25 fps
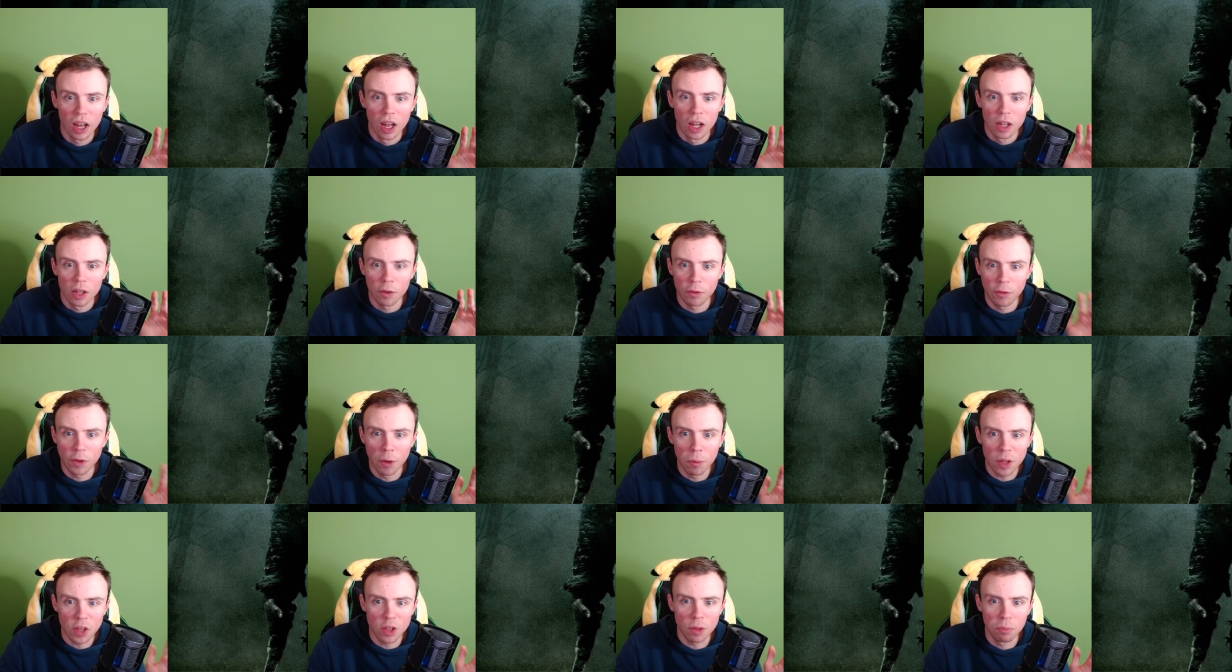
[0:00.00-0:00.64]
the
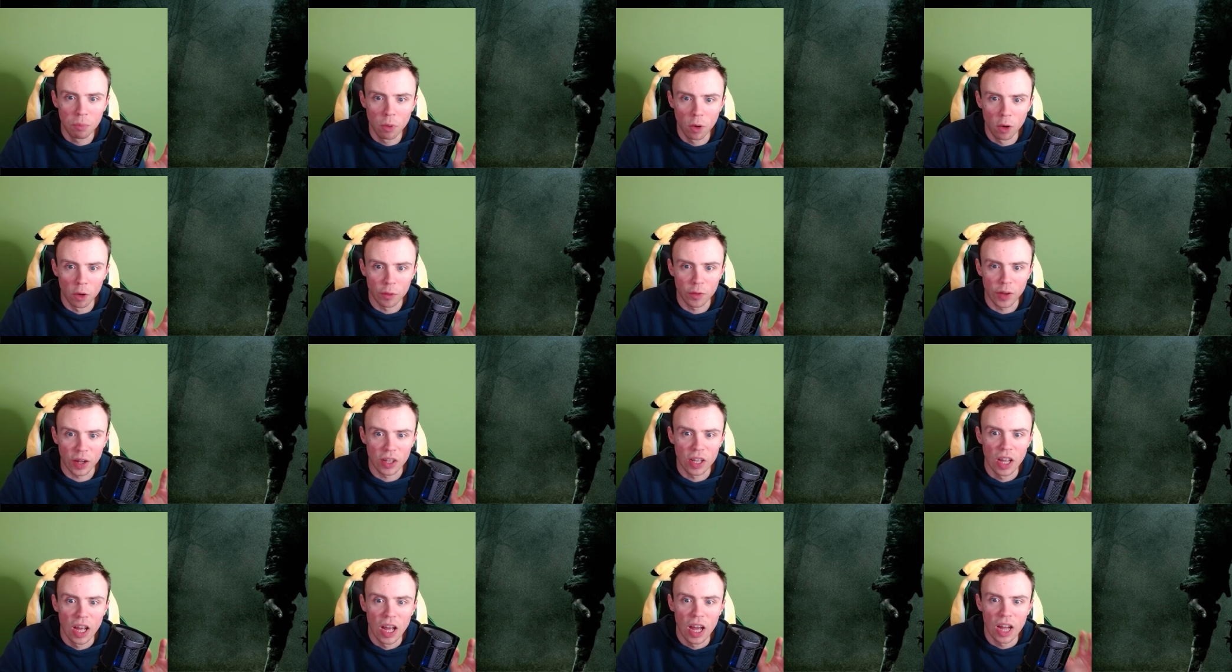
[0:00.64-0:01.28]
film isn't
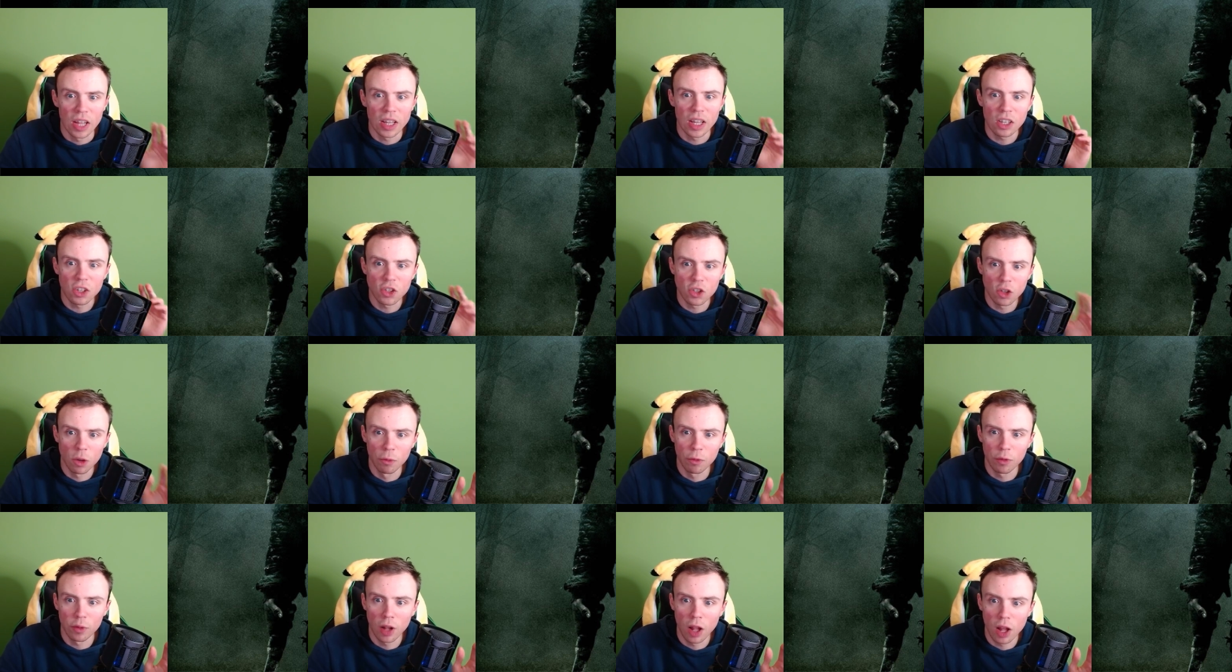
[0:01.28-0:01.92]
perfect. It has
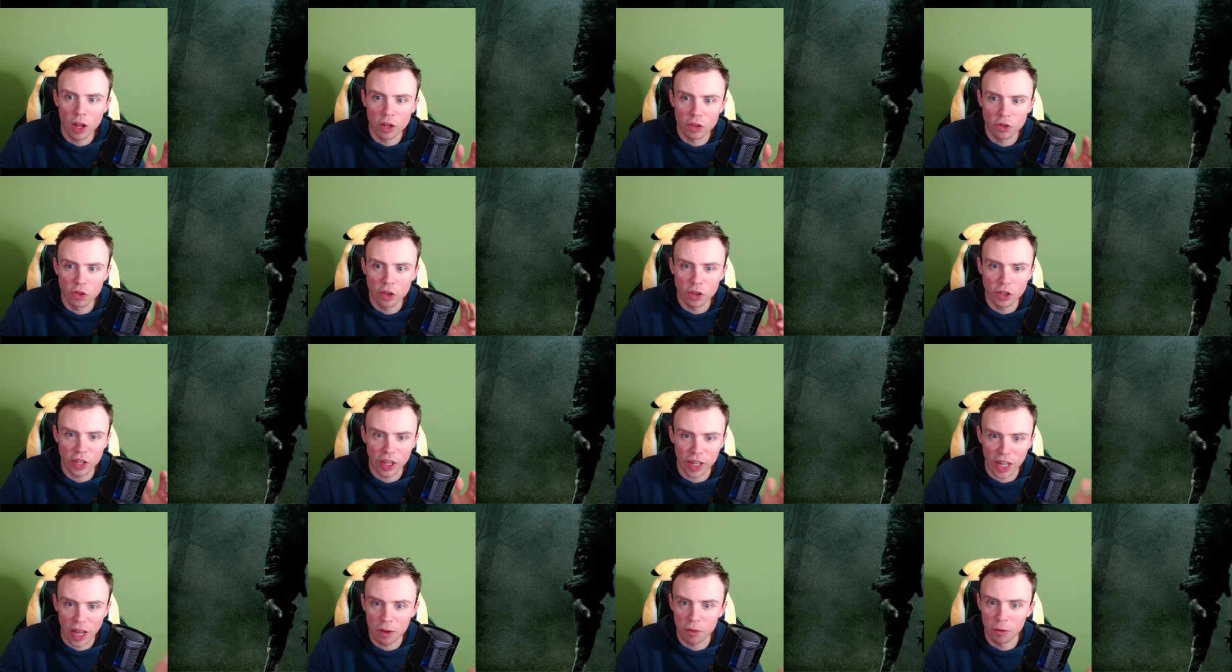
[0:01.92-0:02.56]
some flaws, just
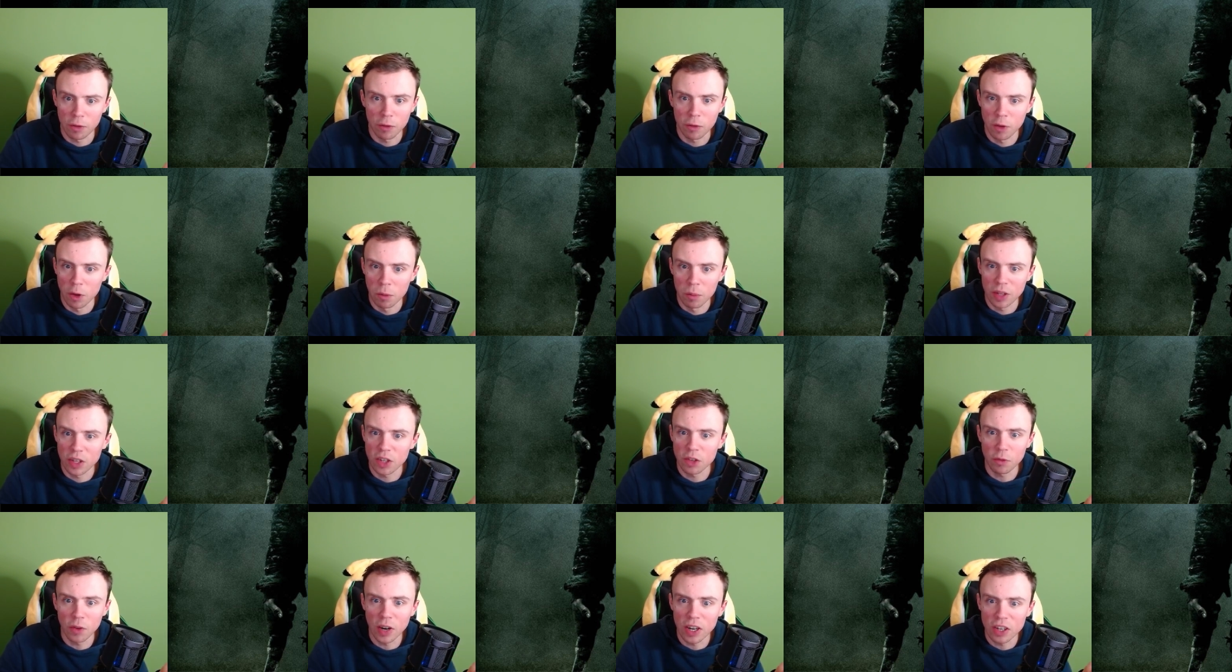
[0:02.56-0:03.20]
like every film in
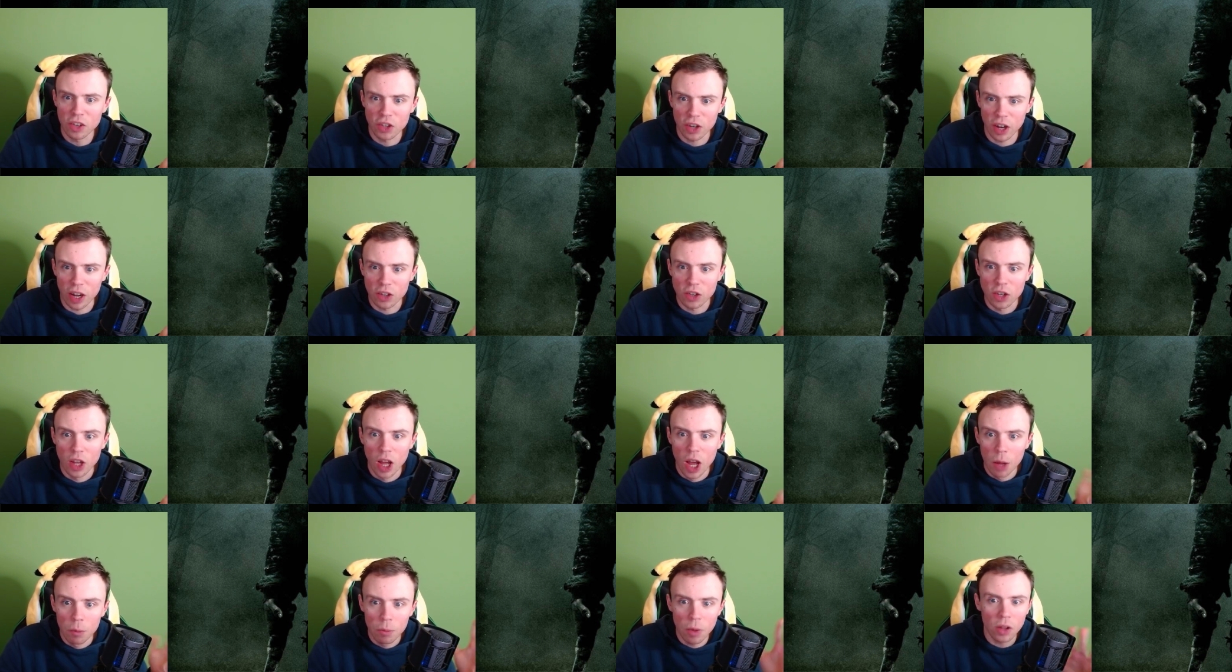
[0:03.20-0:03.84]
this franchise.
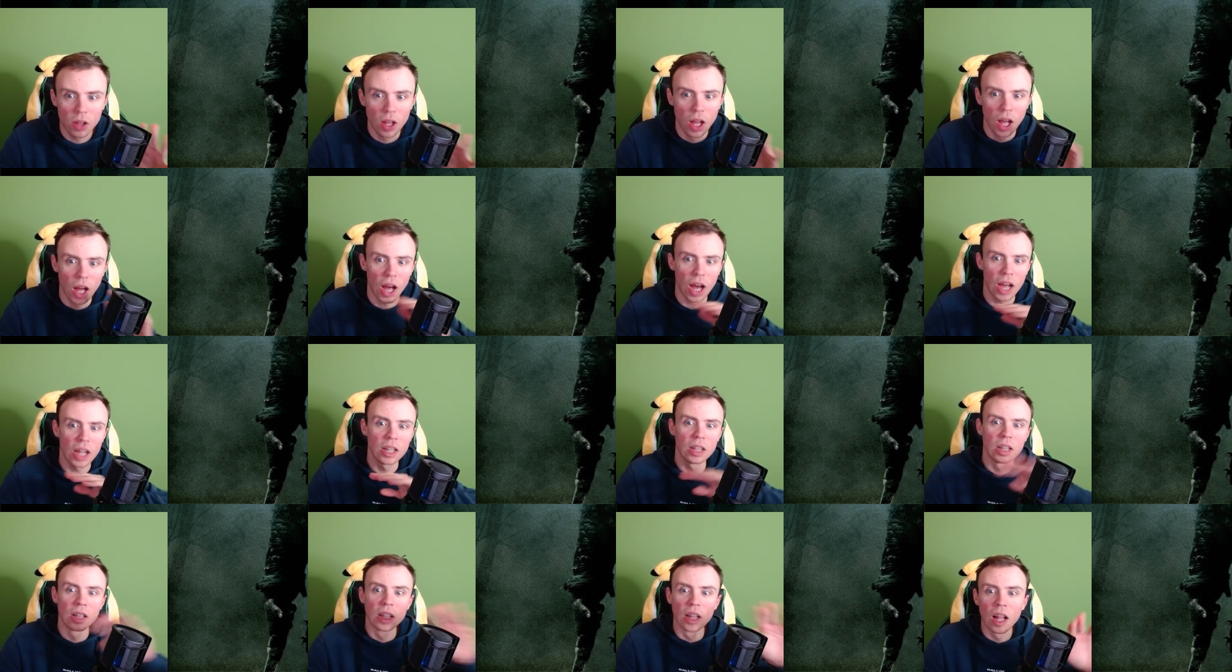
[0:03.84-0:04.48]
But
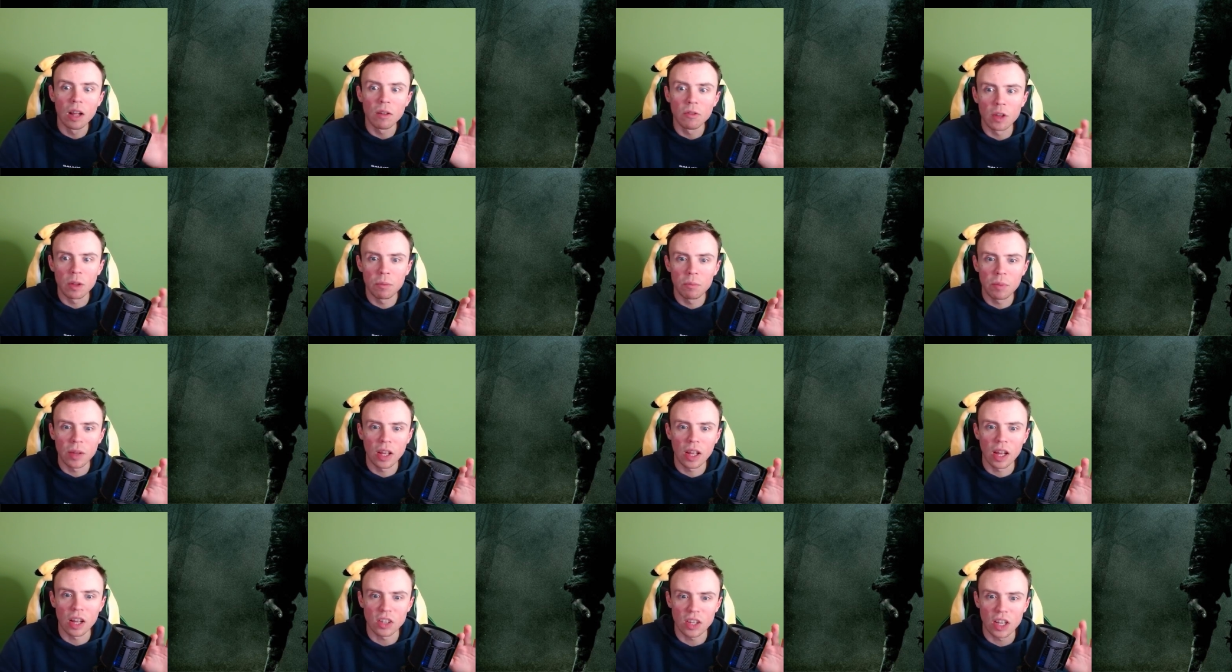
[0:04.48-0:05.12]
I love it
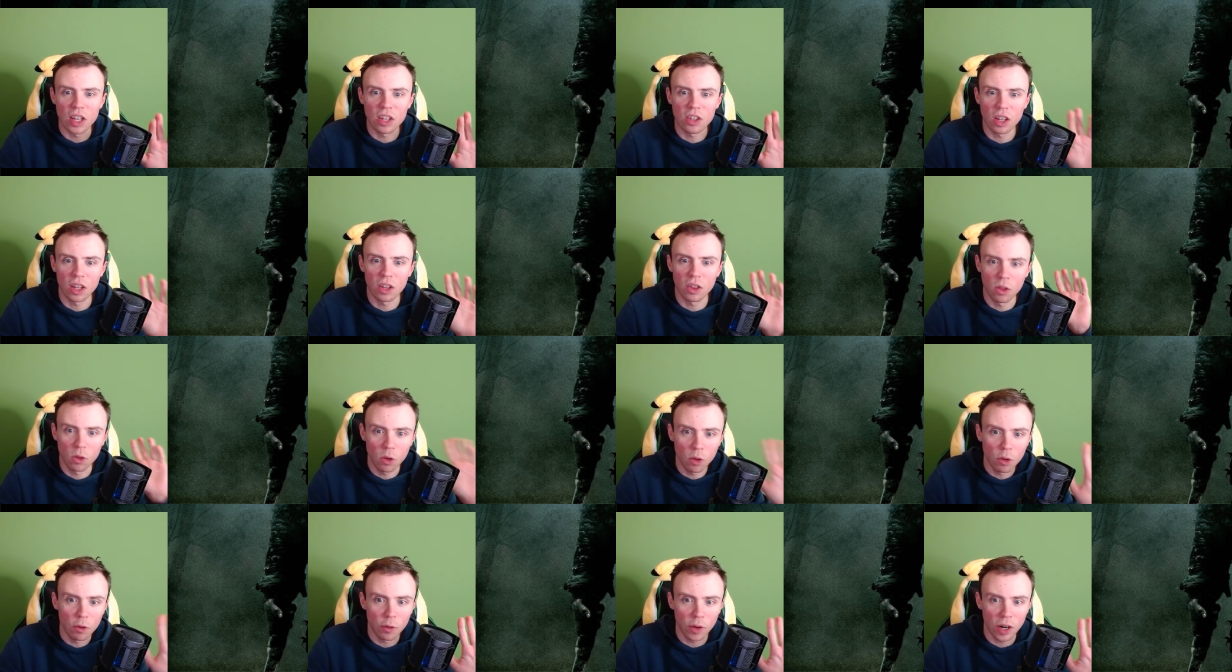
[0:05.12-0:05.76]
because it
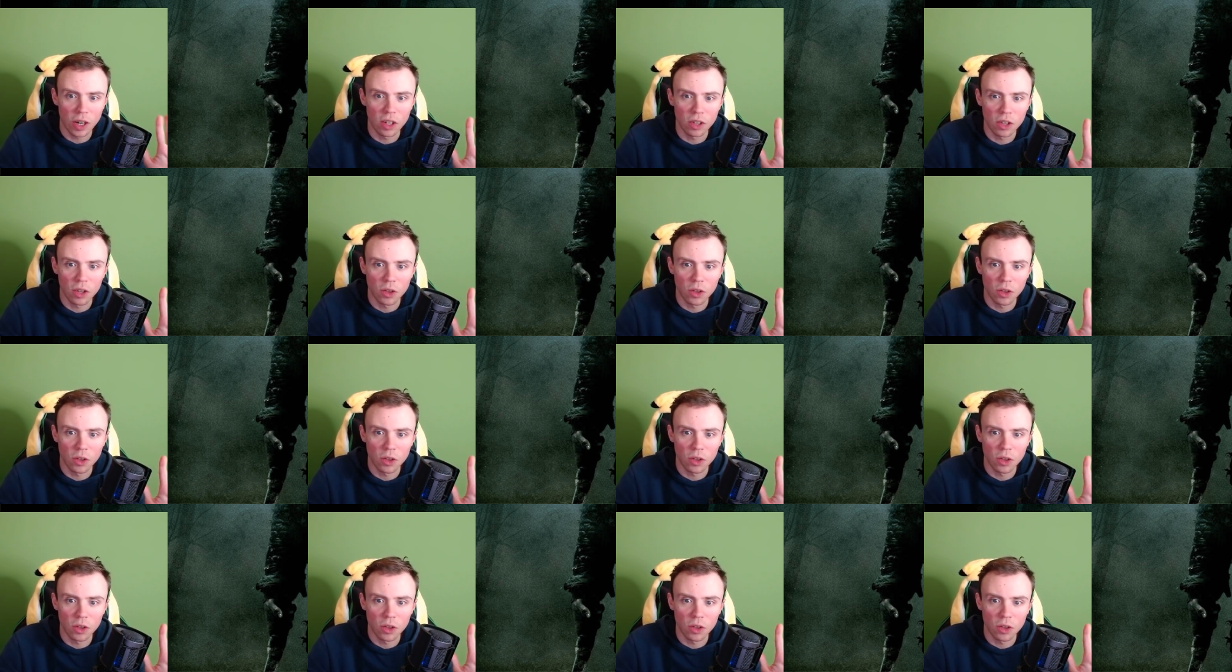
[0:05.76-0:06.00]
took Friday the